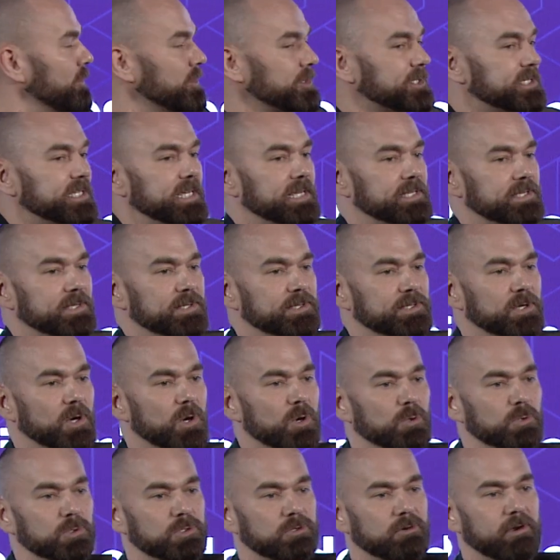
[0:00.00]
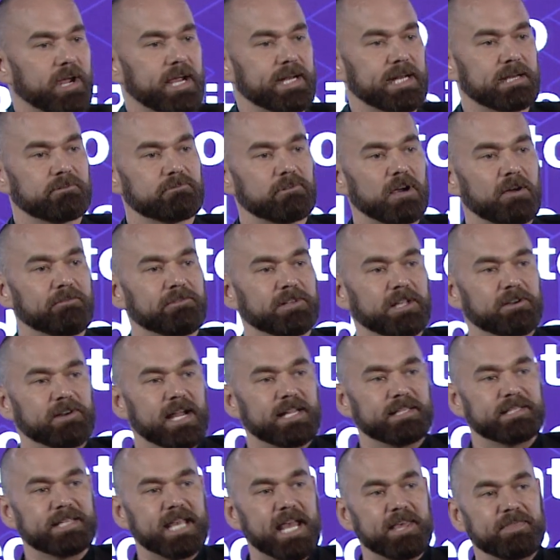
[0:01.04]
Seasons, all trading roughly
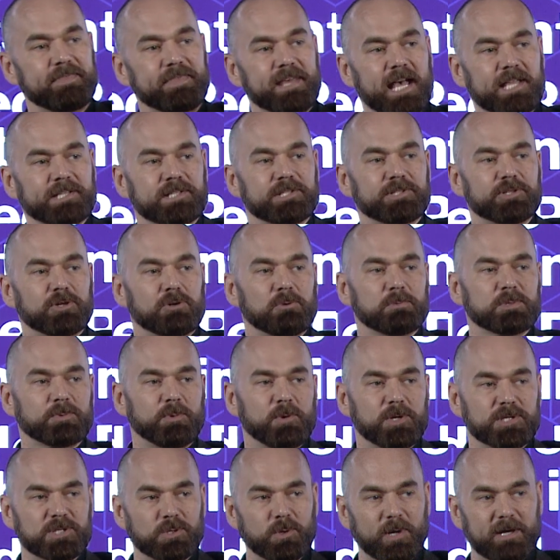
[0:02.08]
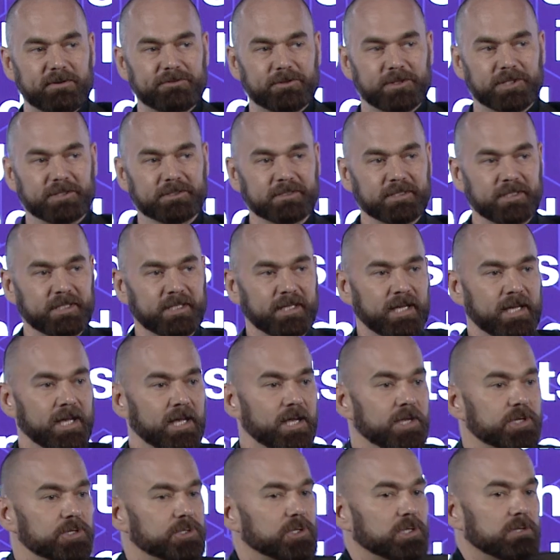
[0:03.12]
around 10,000 dirhams per square foot.
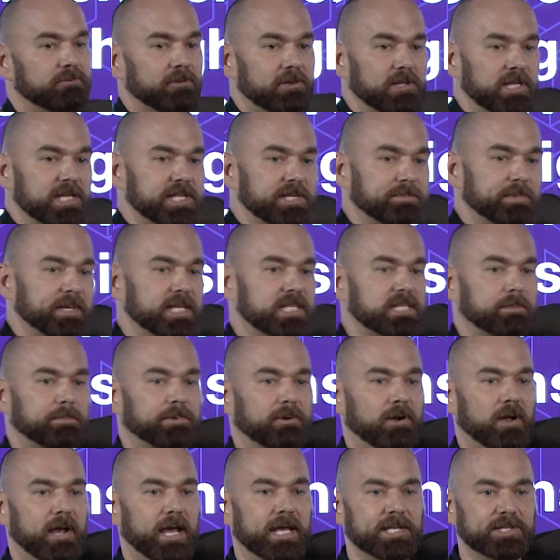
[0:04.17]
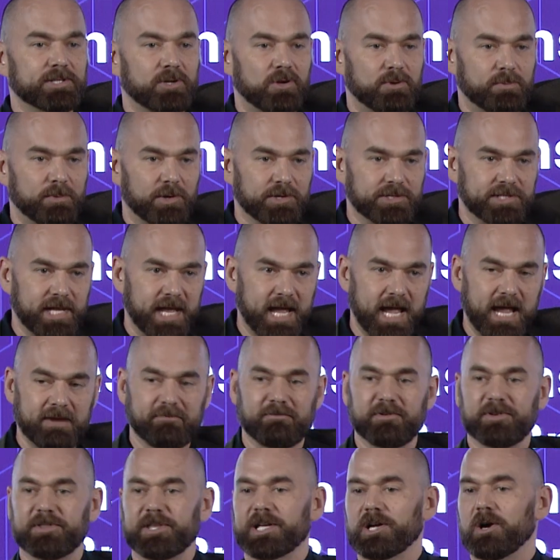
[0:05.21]
Shouldn't really be a surprise. Almost
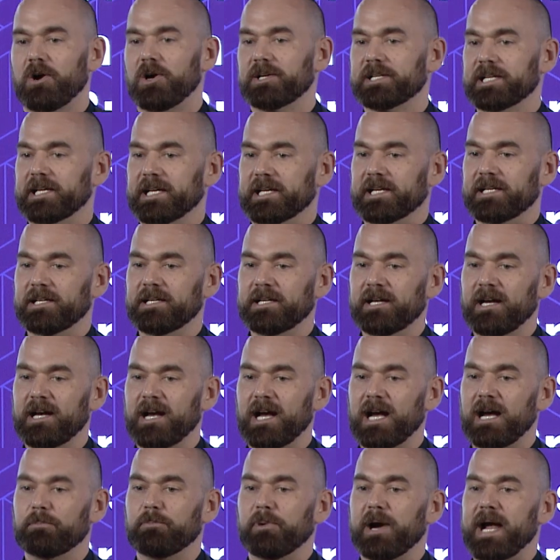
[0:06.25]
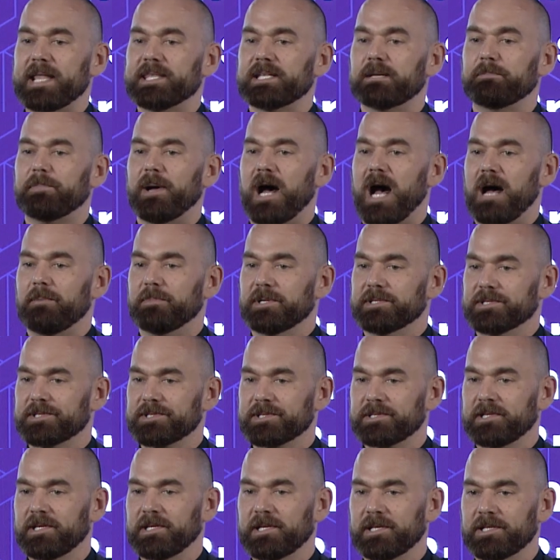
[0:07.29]
everything on here are branded apartments,
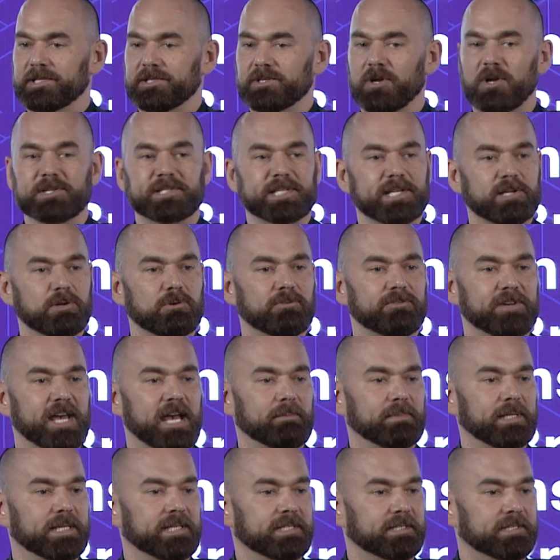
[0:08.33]
not single family.